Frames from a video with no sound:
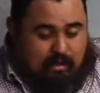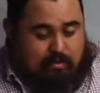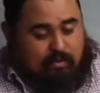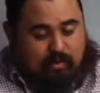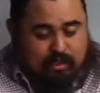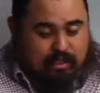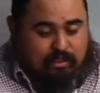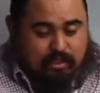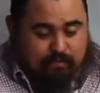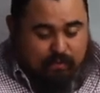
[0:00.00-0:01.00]
I'm going to run out
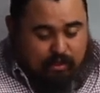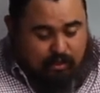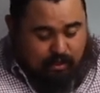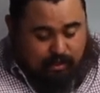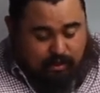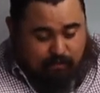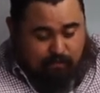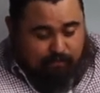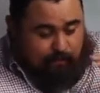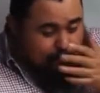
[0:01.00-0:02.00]
of
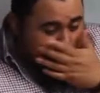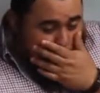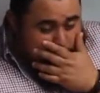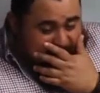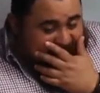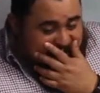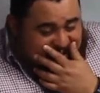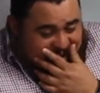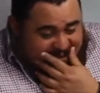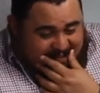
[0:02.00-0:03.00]
time.
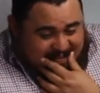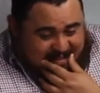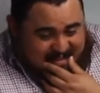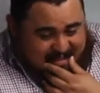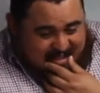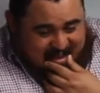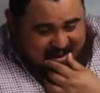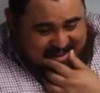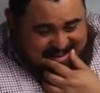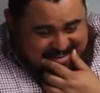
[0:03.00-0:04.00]
Malachi.
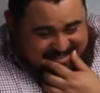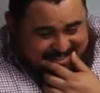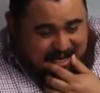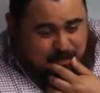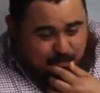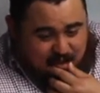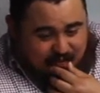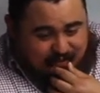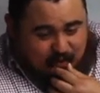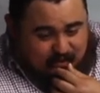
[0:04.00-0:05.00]
Last book
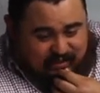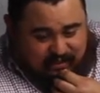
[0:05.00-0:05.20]
of the Old